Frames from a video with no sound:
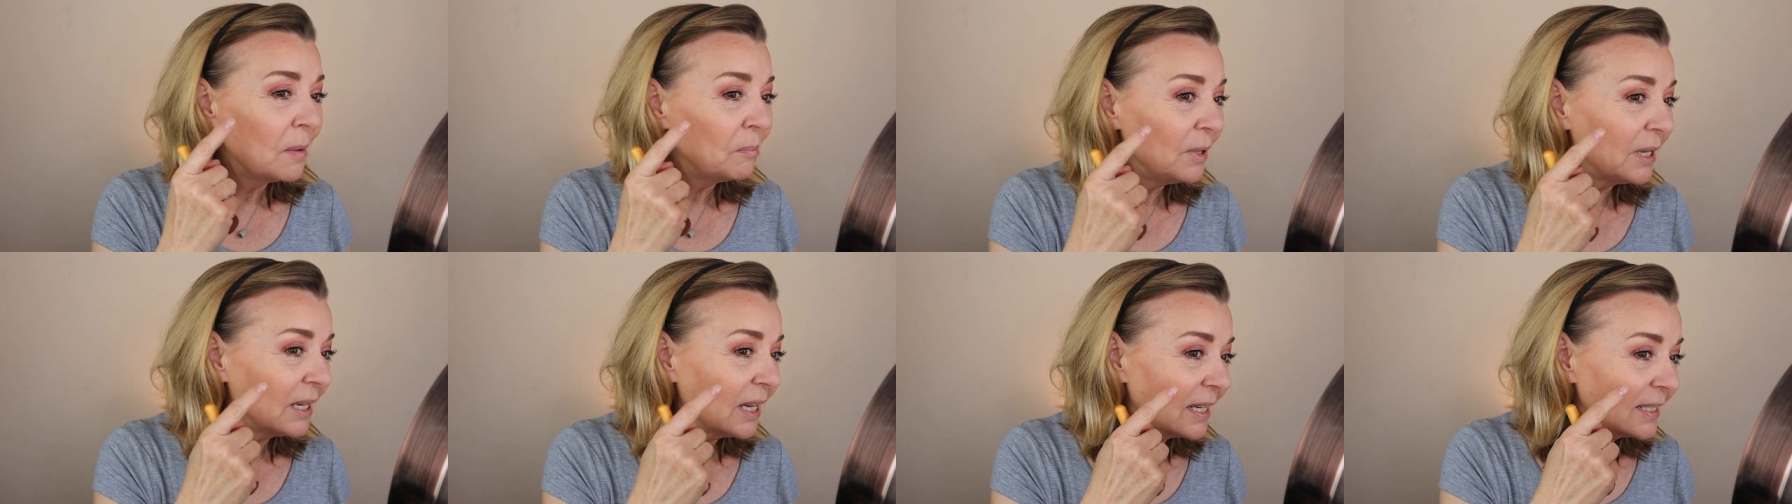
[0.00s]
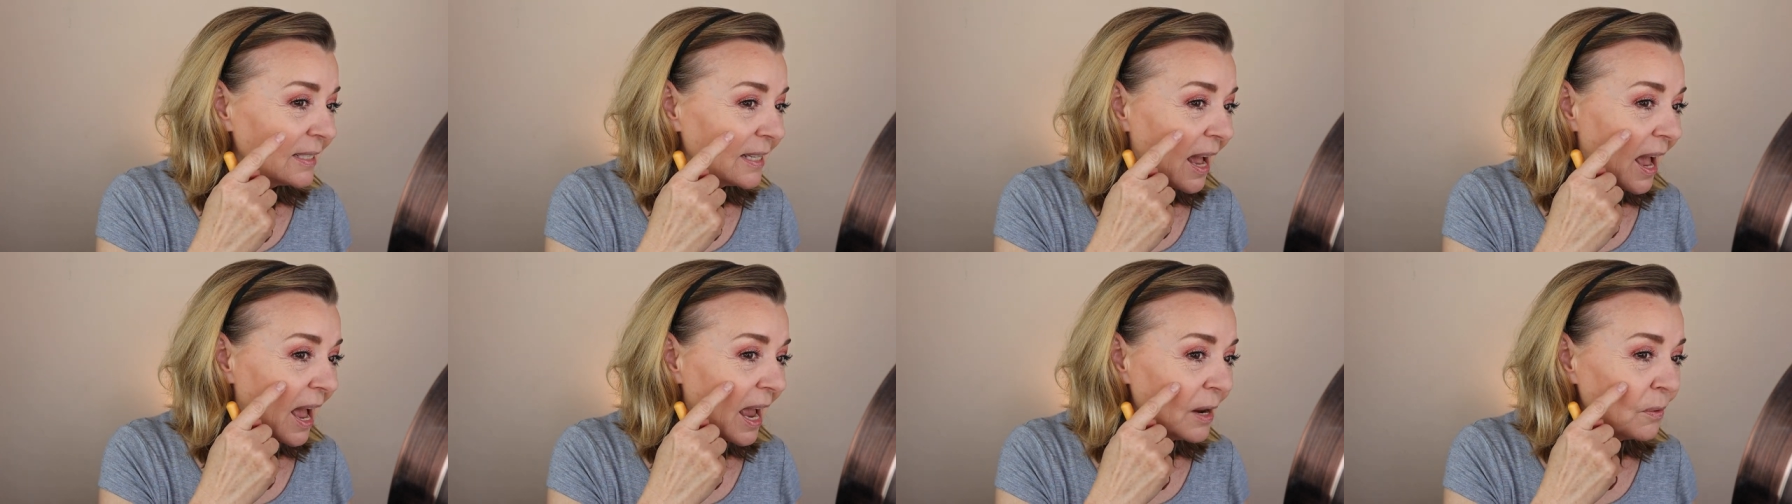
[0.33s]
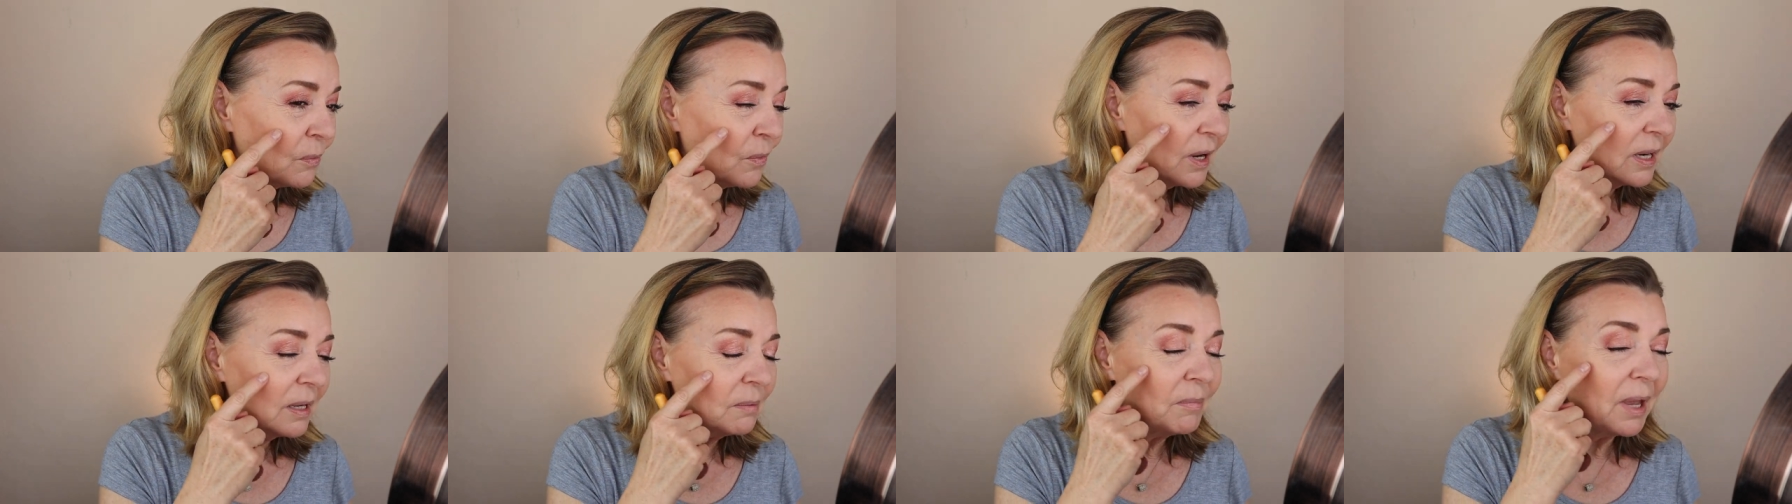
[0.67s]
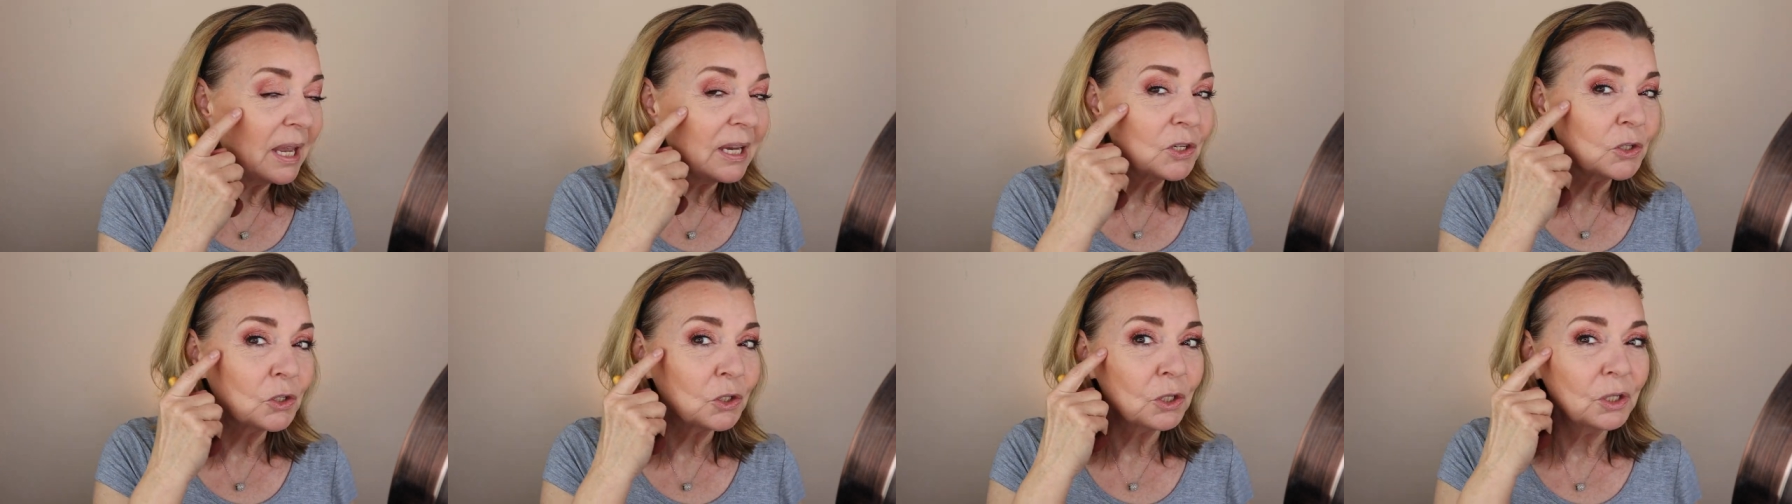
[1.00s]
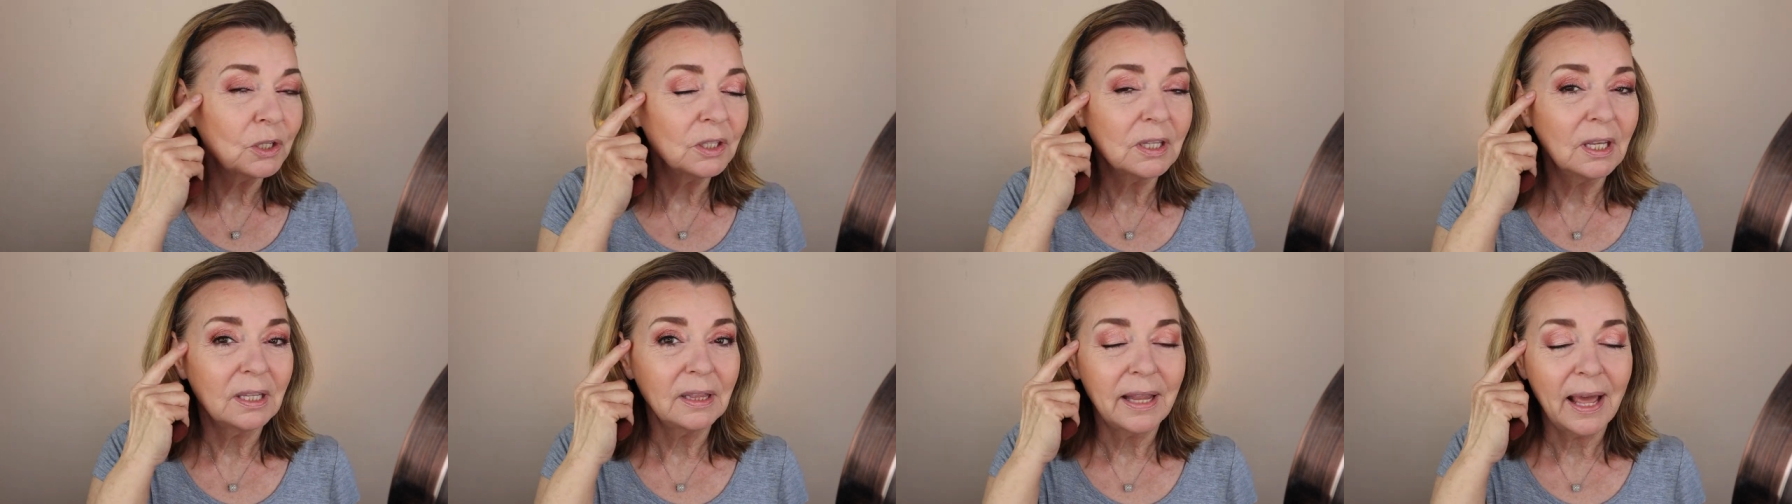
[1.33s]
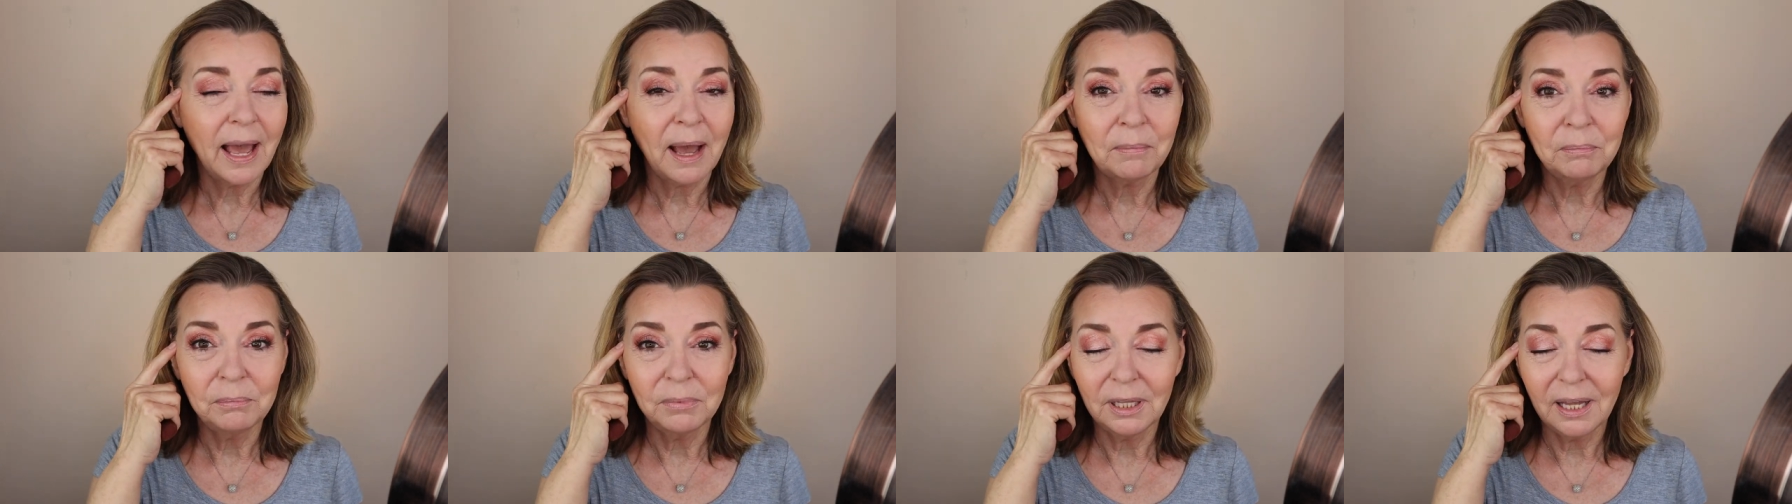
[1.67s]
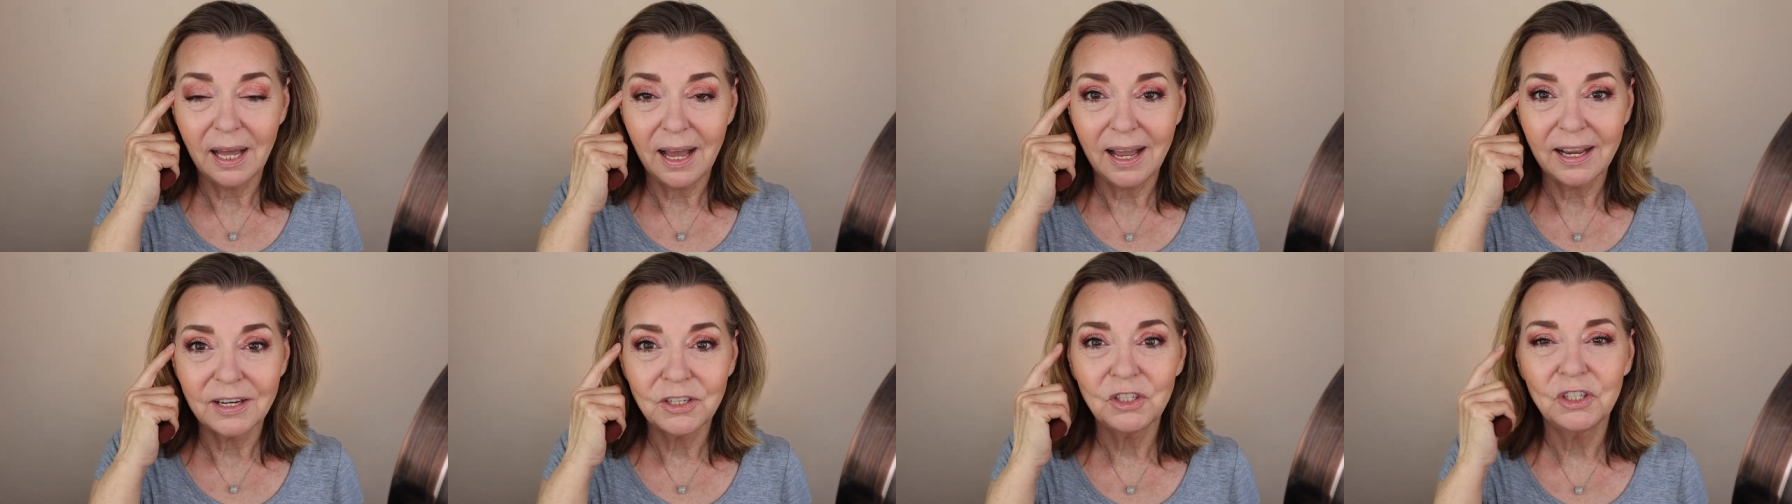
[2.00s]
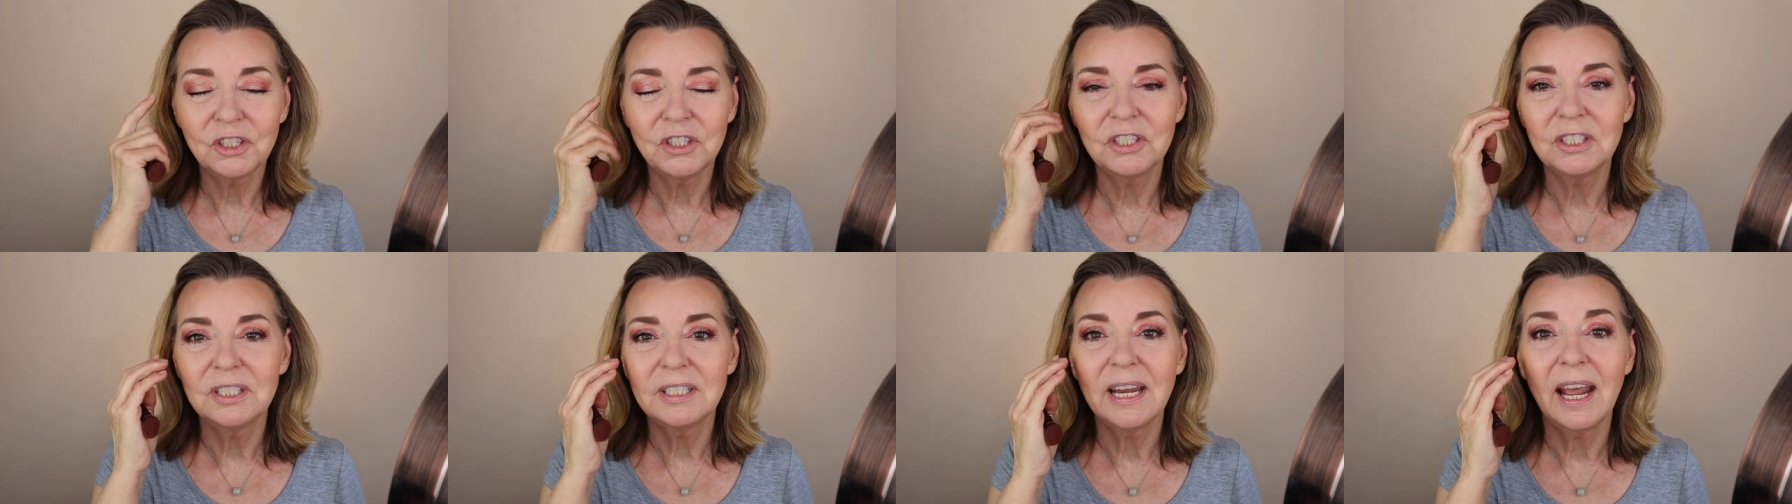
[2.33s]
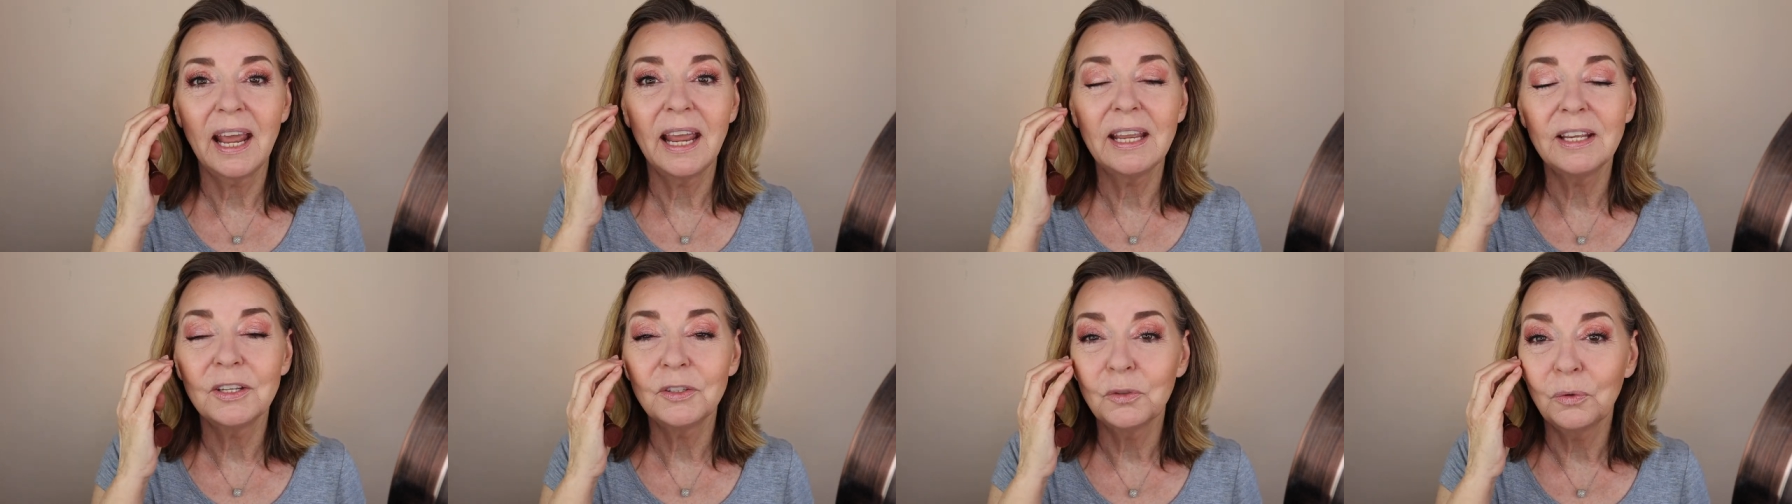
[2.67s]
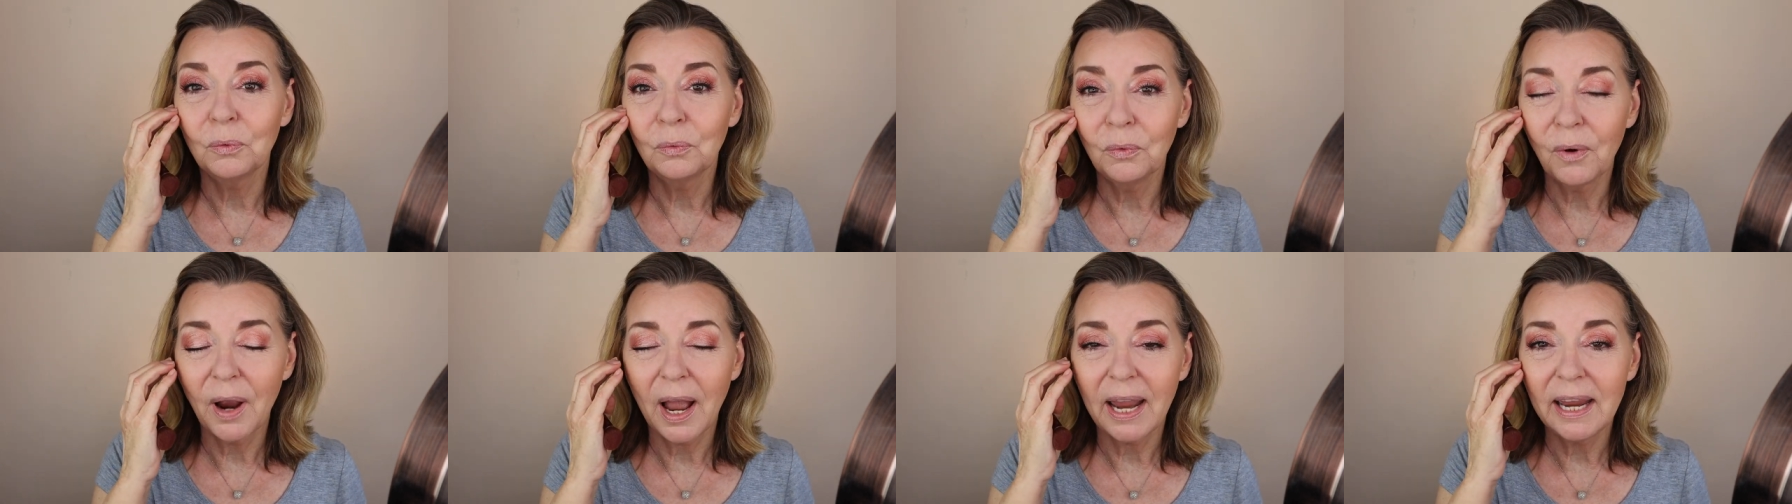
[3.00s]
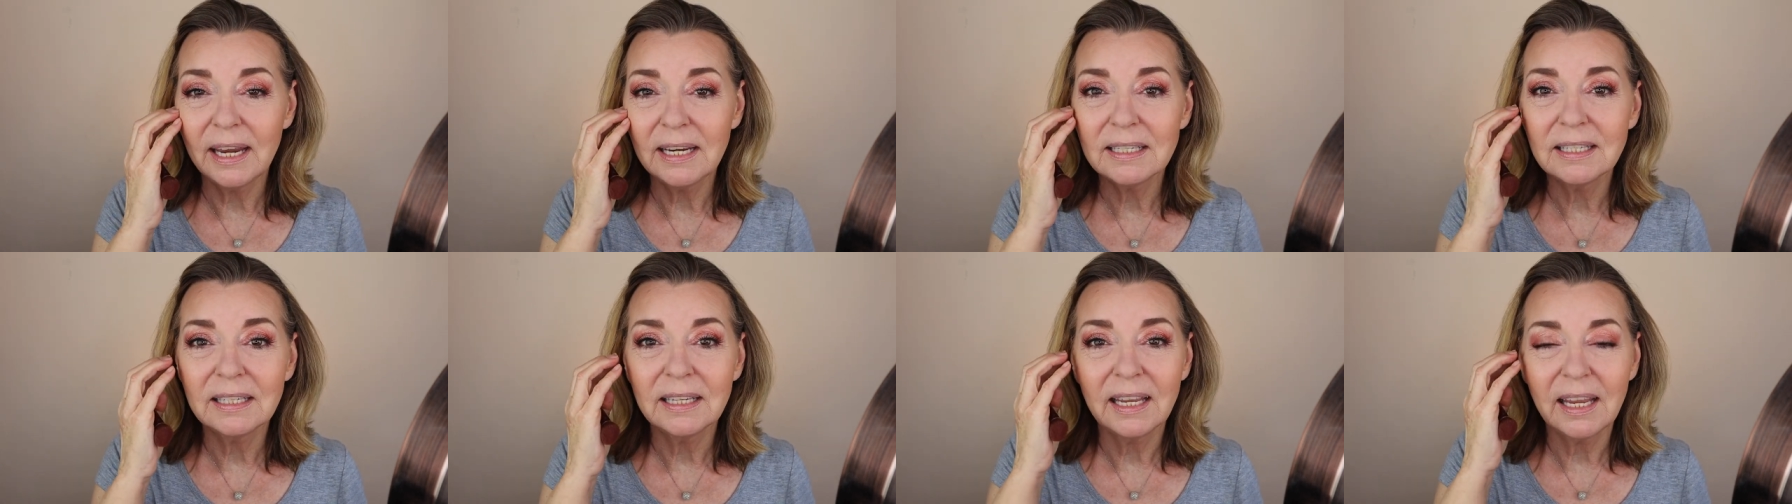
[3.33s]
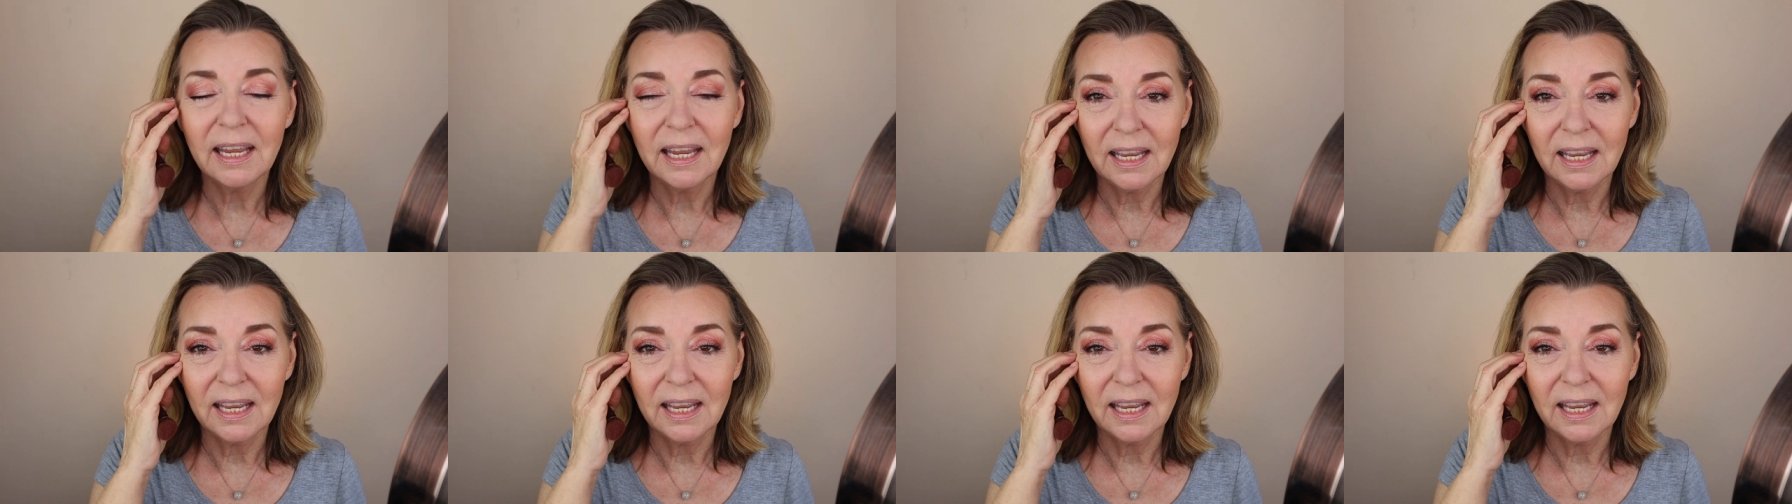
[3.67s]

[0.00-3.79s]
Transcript: because I want to make sure that that blush stays right